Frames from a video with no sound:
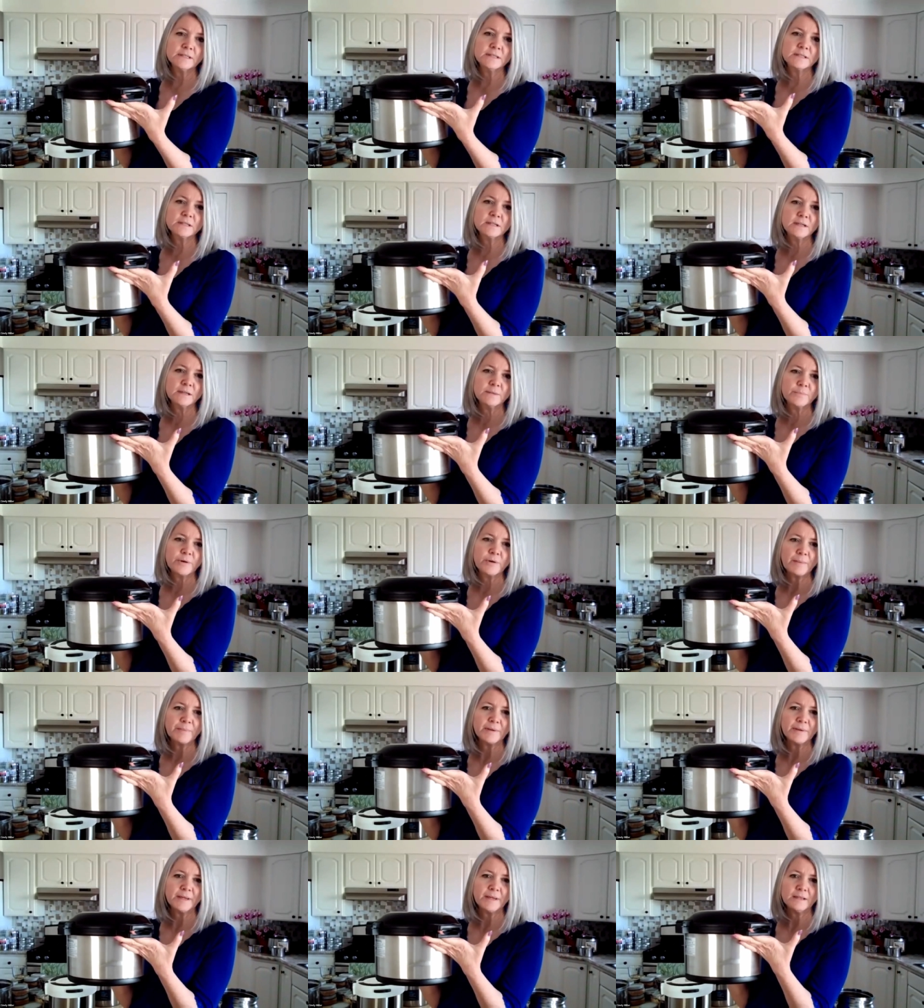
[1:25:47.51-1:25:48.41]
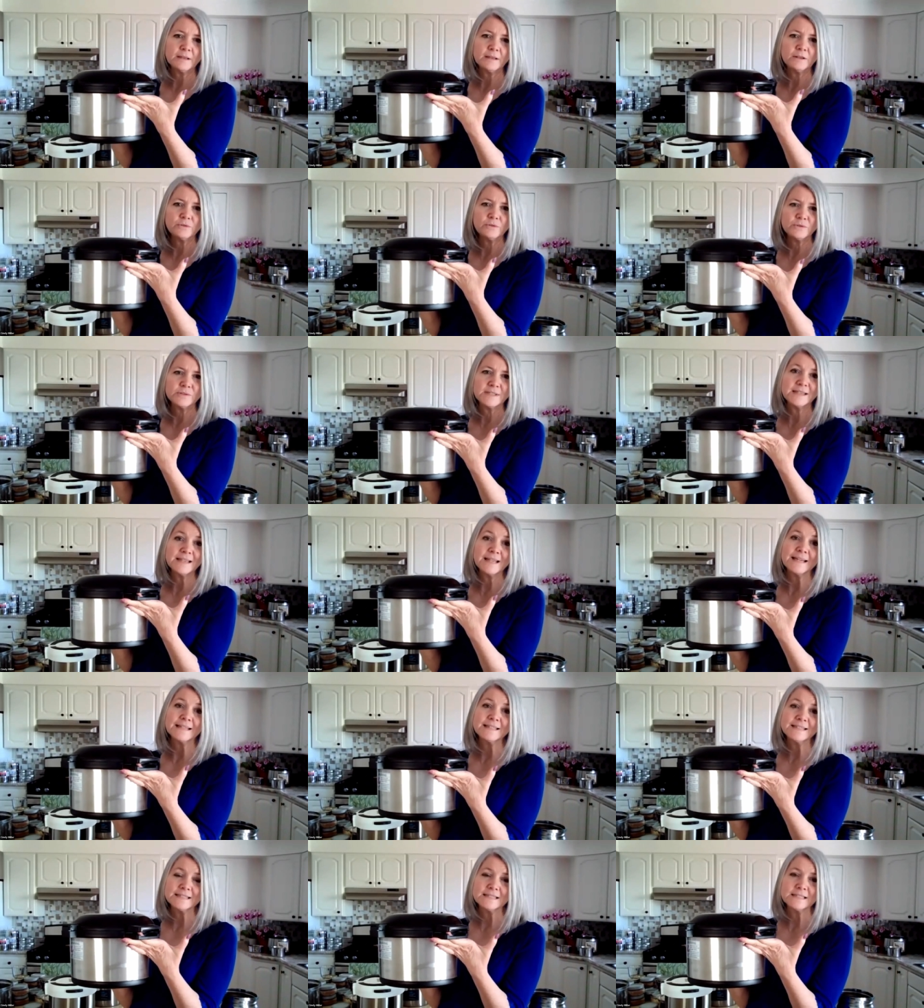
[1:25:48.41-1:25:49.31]
it's going to probably lose
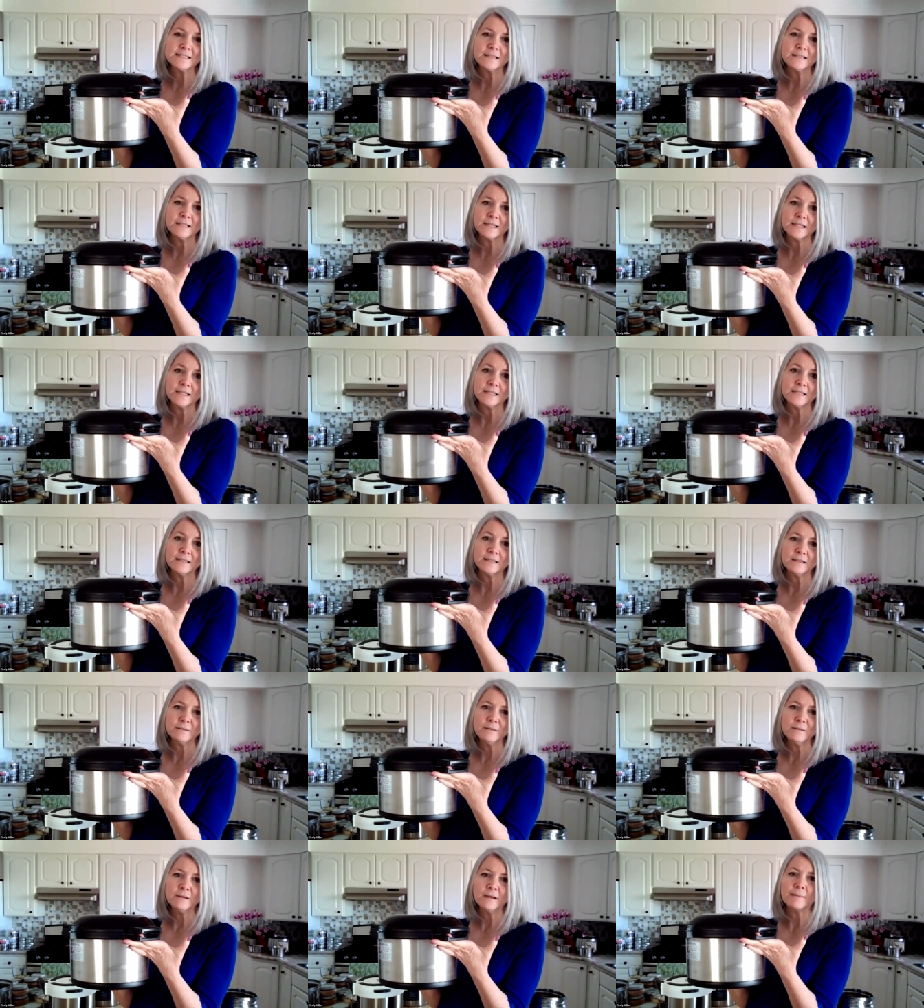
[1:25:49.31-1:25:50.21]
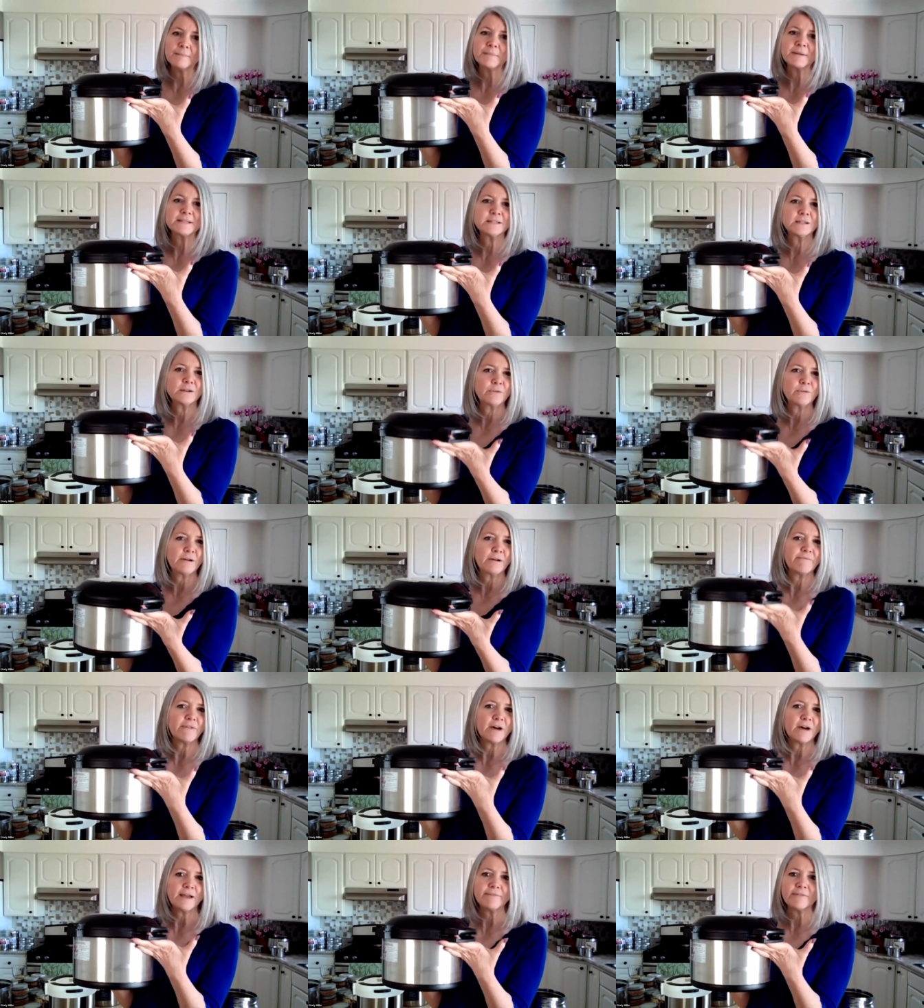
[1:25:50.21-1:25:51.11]
less than, I'm guessing
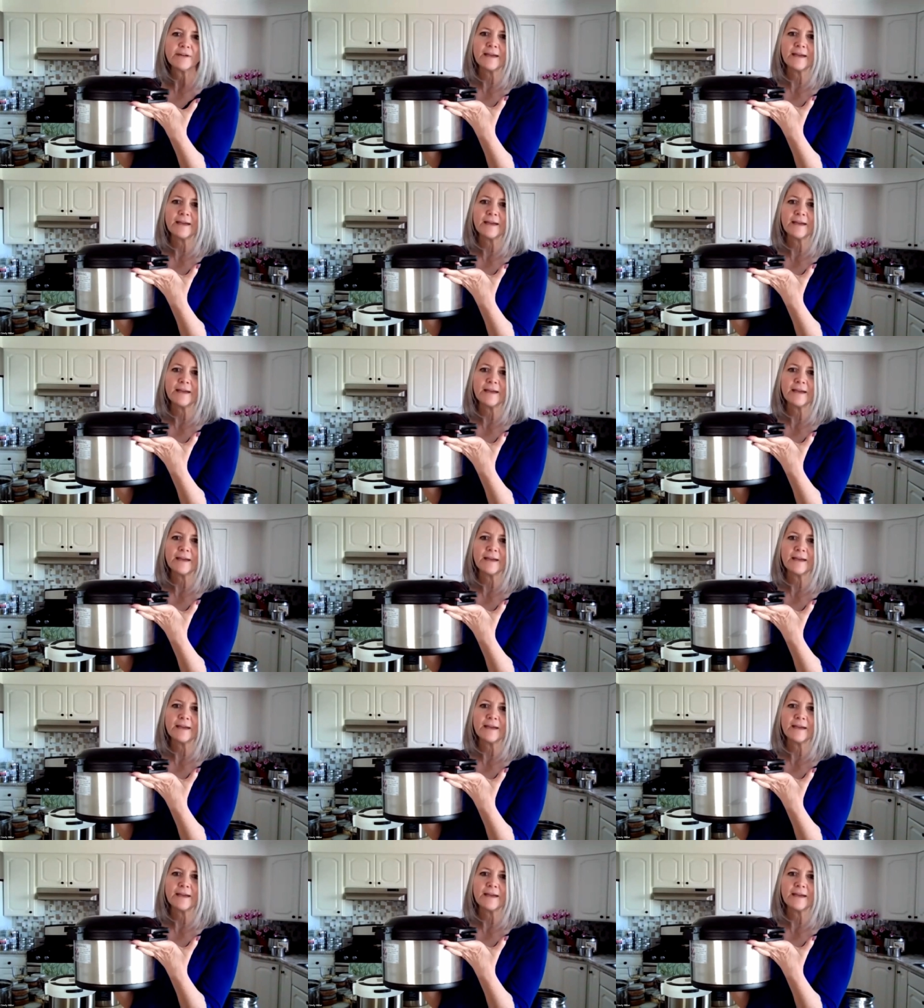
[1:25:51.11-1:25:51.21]
around five.